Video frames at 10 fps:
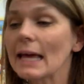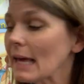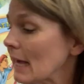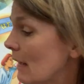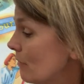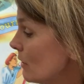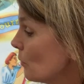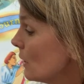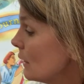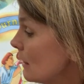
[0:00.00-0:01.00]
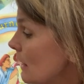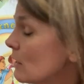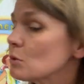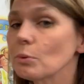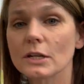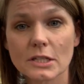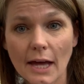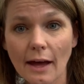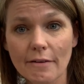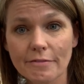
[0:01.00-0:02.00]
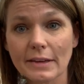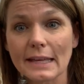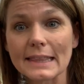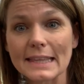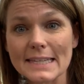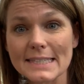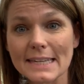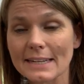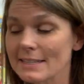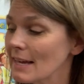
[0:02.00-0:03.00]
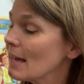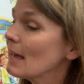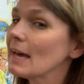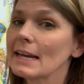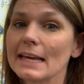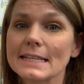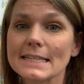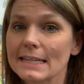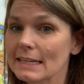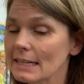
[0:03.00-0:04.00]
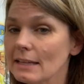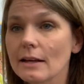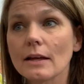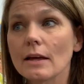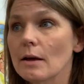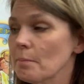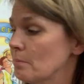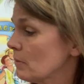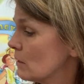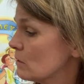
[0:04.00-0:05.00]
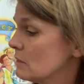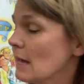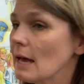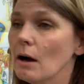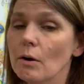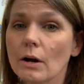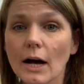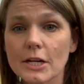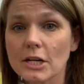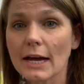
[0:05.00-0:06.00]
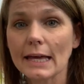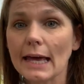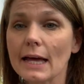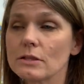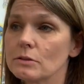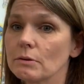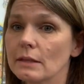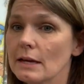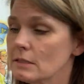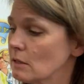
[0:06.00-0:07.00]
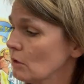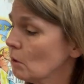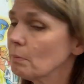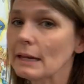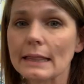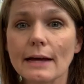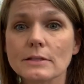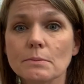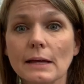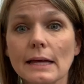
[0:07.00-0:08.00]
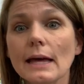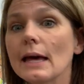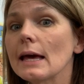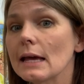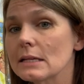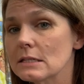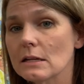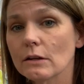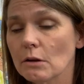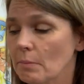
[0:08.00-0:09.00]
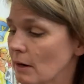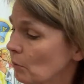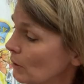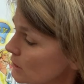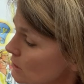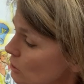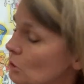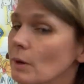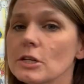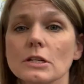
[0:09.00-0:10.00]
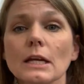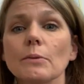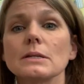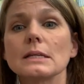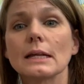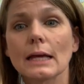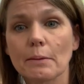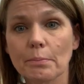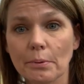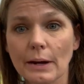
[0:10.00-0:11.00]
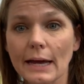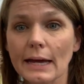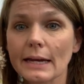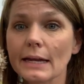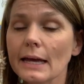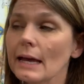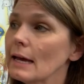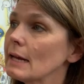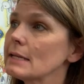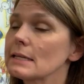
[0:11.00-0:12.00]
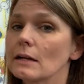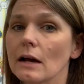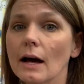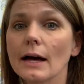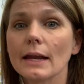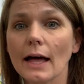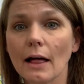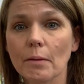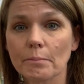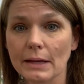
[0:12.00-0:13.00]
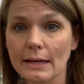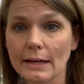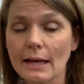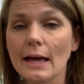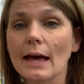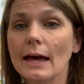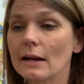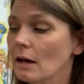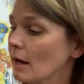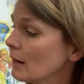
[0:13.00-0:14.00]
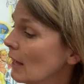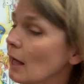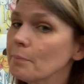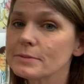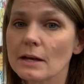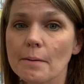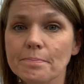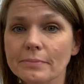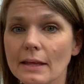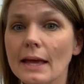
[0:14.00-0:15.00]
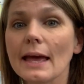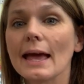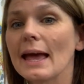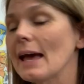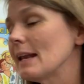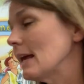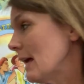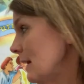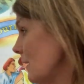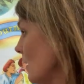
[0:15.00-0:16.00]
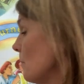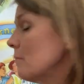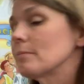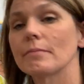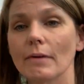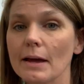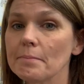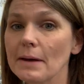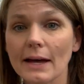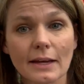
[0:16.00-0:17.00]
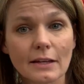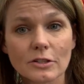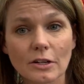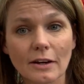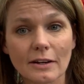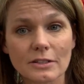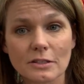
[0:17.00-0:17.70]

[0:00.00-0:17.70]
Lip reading: Even when things were tough, he listened. And he didn't say, oh gosh, I can't do this and nobody loves me. He still, no matter what situation he was in, he prayed and he said, God, help me. And God helped him and he ended up right back in charge.